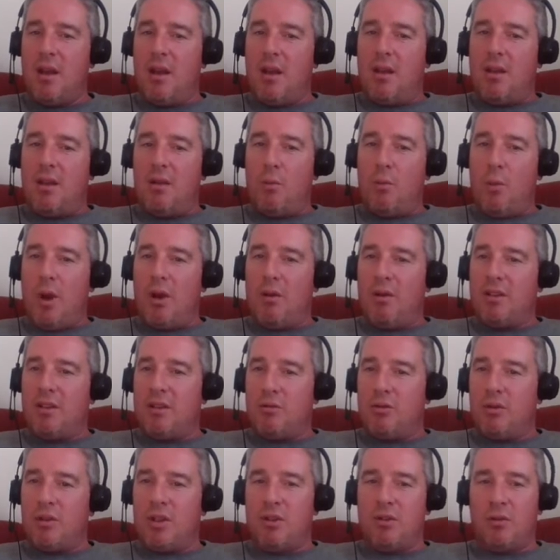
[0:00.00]
Whereas in
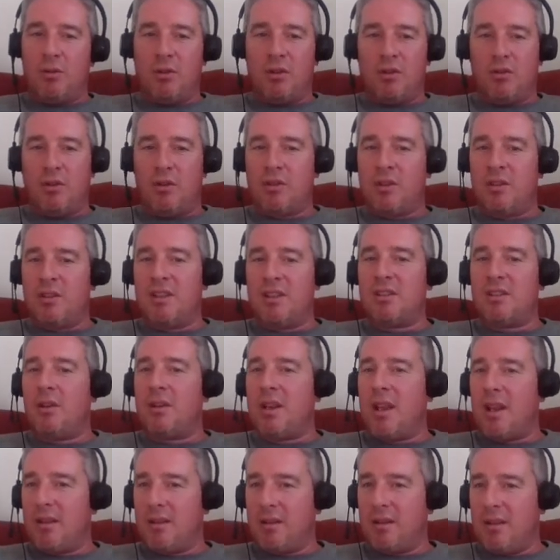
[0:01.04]
traditional construction,
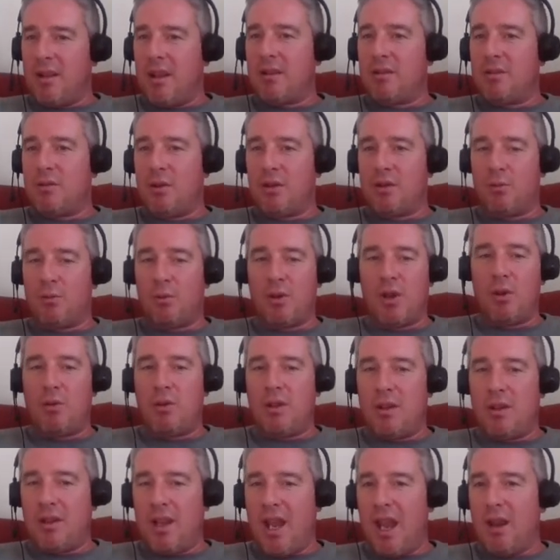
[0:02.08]
design, as we know,
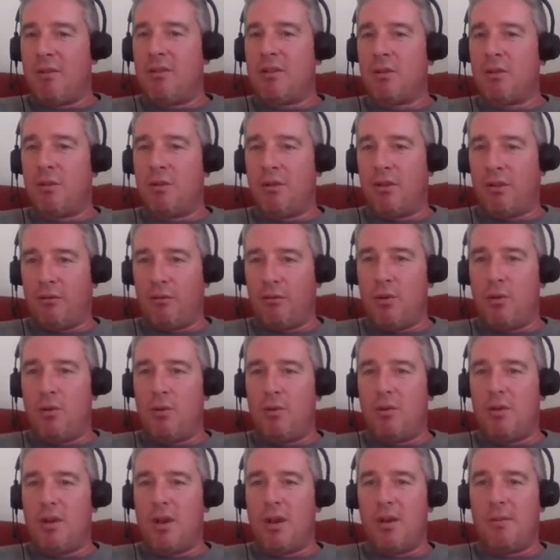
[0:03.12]
carries on through
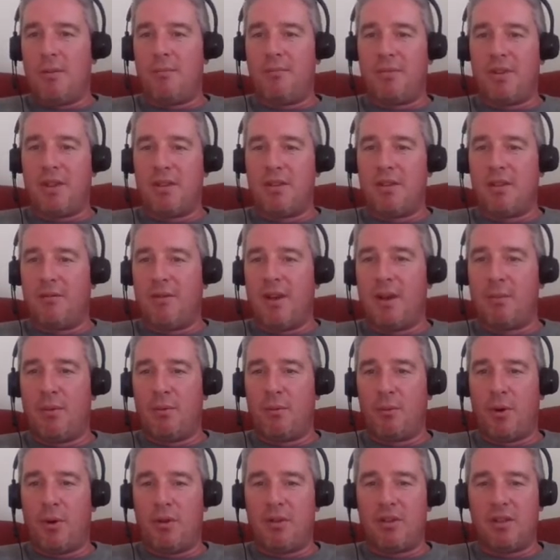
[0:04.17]
the development
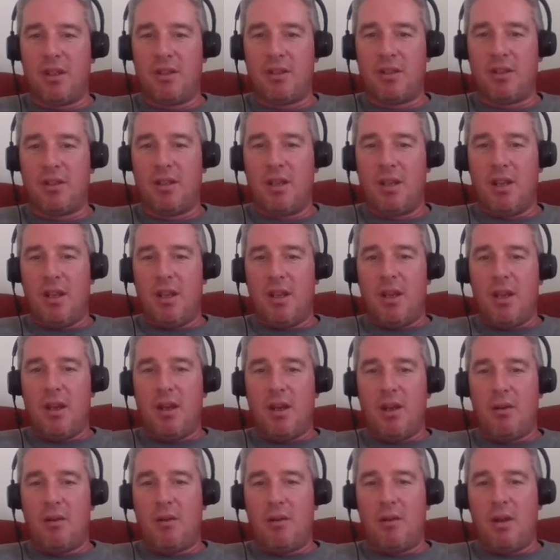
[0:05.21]
process
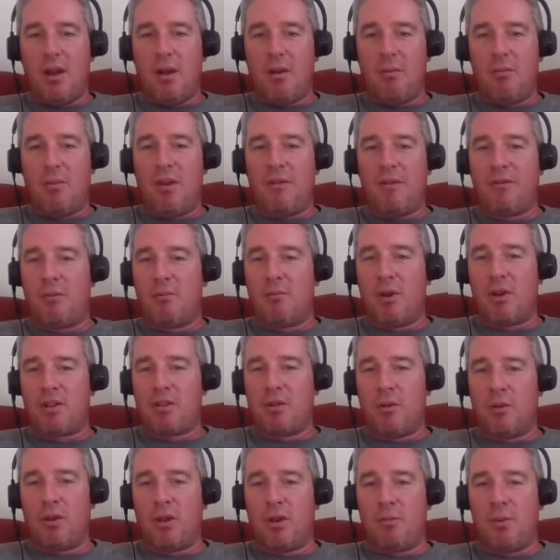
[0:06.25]
for a much
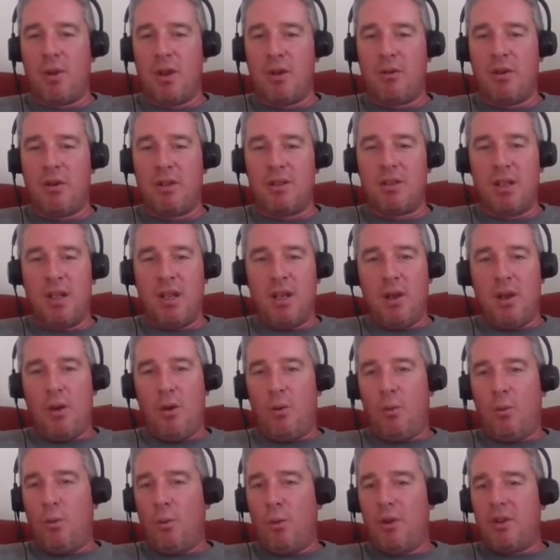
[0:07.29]
longer period.
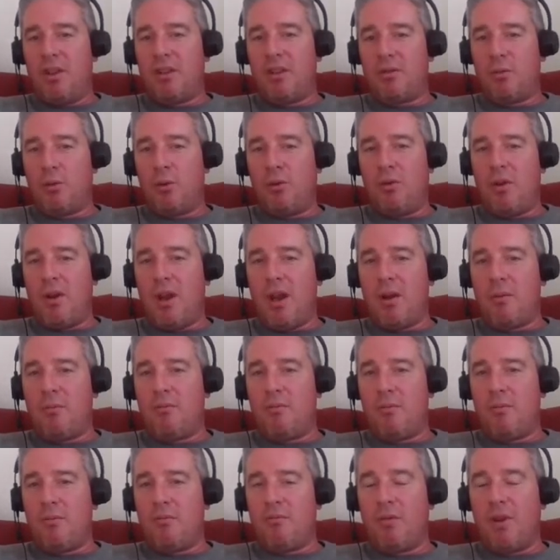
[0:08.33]
What this all
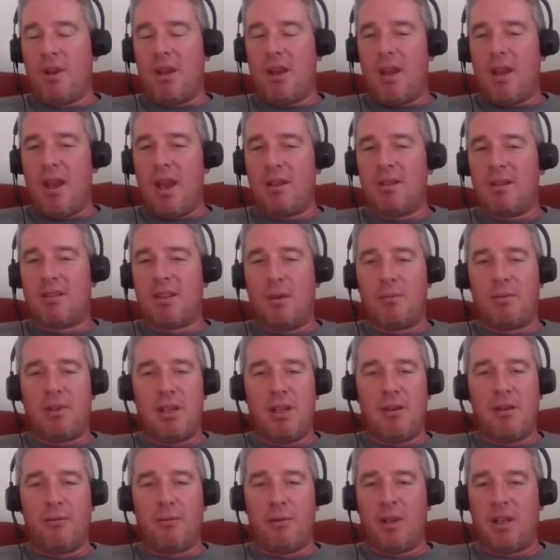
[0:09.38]
ends up
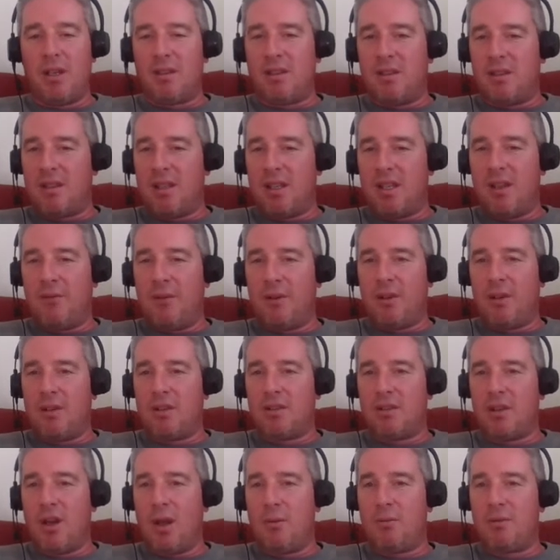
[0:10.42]
delivering is a significant
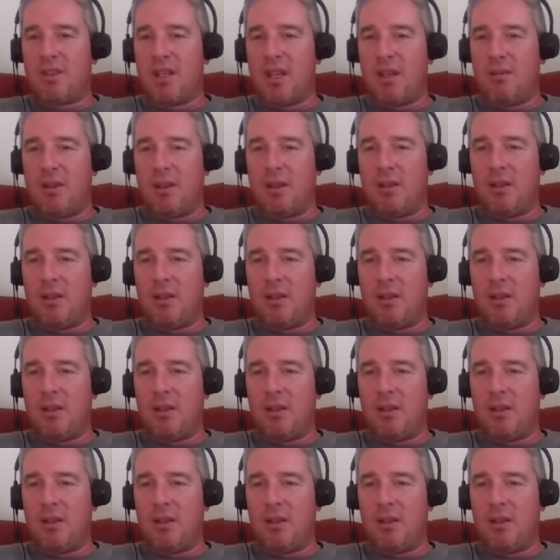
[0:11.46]
time saving